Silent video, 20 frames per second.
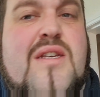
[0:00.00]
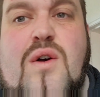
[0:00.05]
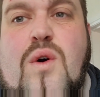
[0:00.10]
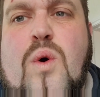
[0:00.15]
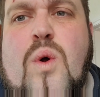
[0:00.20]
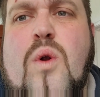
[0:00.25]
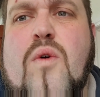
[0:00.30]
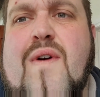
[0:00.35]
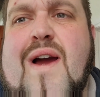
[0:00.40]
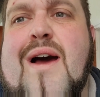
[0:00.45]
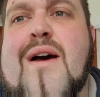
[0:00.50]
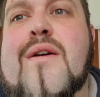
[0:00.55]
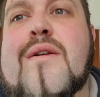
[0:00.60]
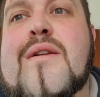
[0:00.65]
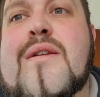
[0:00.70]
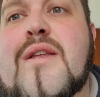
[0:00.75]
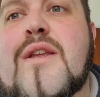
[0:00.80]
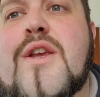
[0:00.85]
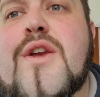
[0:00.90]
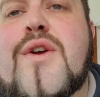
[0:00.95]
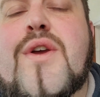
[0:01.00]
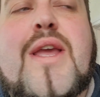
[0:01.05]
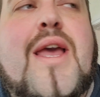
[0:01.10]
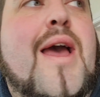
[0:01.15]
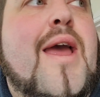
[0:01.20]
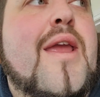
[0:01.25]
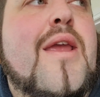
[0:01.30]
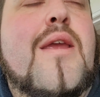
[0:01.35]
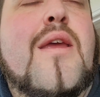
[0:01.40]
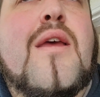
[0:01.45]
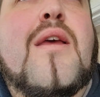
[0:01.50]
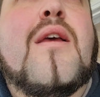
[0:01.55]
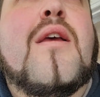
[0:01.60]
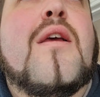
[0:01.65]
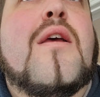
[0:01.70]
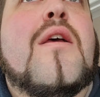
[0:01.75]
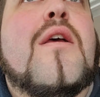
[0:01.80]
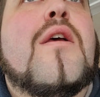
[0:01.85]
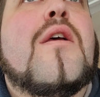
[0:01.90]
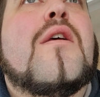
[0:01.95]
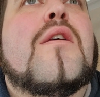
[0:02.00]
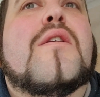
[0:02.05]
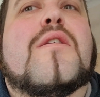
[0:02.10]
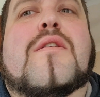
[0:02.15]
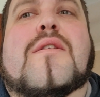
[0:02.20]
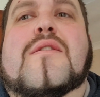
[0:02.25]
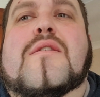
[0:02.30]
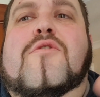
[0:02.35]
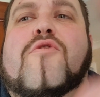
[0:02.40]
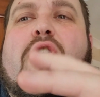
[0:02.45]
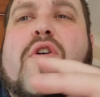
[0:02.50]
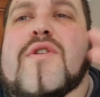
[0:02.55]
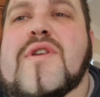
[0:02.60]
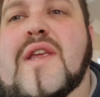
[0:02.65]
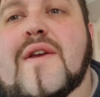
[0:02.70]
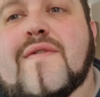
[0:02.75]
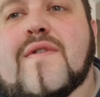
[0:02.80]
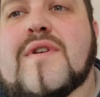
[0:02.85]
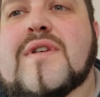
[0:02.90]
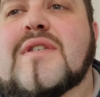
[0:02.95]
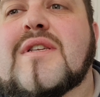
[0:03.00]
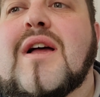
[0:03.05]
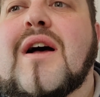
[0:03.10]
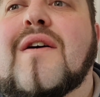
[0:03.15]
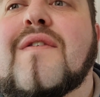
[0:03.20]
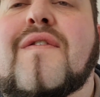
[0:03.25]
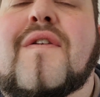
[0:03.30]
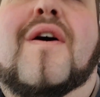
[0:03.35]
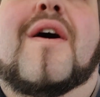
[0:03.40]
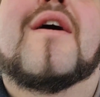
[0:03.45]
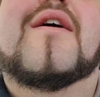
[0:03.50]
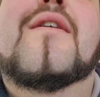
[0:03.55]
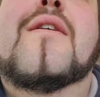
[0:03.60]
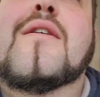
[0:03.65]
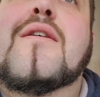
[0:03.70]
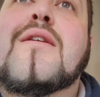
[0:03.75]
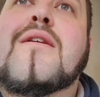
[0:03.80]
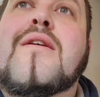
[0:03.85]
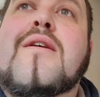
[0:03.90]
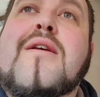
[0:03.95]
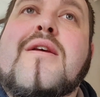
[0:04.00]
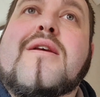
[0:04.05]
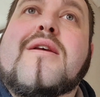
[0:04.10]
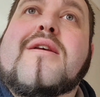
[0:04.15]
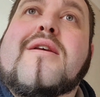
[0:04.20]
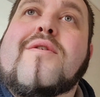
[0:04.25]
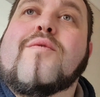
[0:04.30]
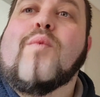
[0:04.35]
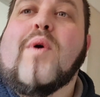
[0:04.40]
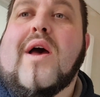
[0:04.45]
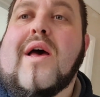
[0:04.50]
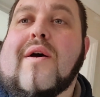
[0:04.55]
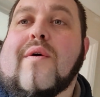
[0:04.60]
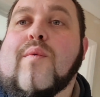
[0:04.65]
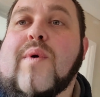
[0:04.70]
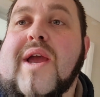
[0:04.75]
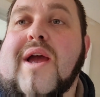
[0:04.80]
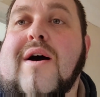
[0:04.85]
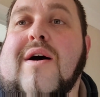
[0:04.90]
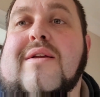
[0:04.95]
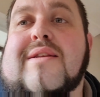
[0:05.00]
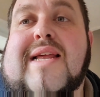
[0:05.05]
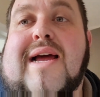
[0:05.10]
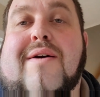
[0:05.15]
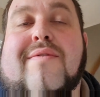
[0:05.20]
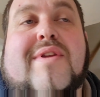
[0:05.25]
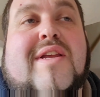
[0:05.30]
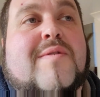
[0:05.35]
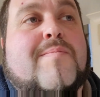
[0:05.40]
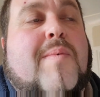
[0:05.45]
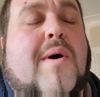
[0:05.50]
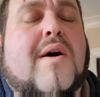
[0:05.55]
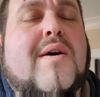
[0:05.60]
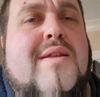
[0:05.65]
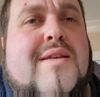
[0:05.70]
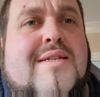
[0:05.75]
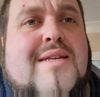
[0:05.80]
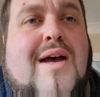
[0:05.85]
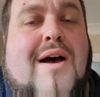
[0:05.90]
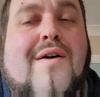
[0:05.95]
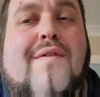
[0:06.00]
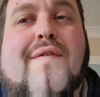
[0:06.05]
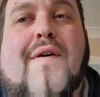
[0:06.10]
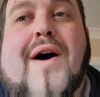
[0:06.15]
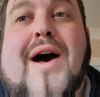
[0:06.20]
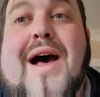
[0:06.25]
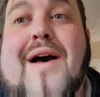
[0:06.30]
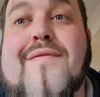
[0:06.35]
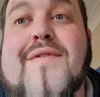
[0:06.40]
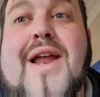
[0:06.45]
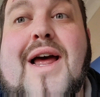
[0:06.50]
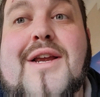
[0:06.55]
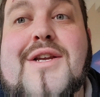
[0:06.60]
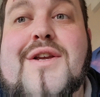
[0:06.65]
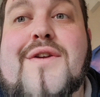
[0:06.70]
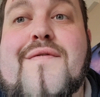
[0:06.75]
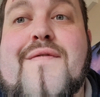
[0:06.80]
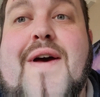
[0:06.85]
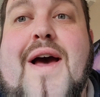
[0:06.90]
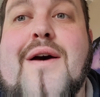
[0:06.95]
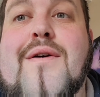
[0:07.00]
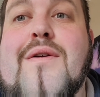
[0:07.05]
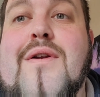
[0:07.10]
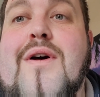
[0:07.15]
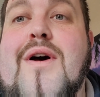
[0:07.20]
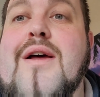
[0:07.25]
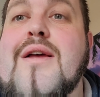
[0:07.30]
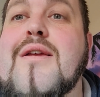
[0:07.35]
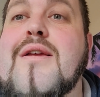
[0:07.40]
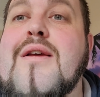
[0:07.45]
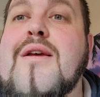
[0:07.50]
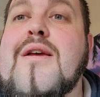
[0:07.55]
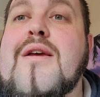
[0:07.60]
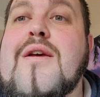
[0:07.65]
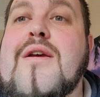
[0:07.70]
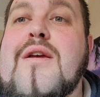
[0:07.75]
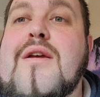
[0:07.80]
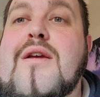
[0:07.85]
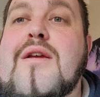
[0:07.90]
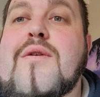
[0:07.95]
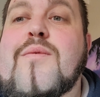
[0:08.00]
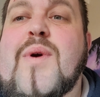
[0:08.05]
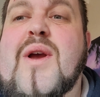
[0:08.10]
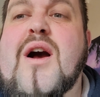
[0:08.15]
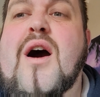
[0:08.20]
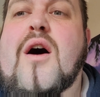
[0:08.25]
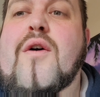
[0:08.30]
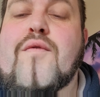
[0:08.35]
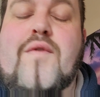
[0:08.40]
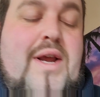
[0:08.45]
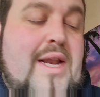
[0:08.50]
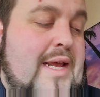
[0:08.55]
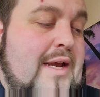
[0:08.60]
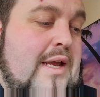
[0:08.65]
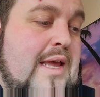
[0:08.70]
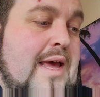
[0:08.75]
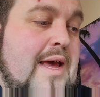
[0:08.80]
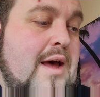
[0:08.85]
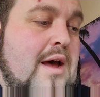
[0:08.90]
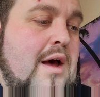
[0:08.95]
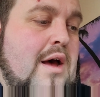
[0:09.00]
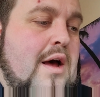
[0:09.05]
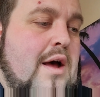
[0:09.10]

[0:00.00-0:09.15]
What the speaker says: all around the UK grow different stuff, like where we are down this part of the south. I haven't actually found, like, we can't really get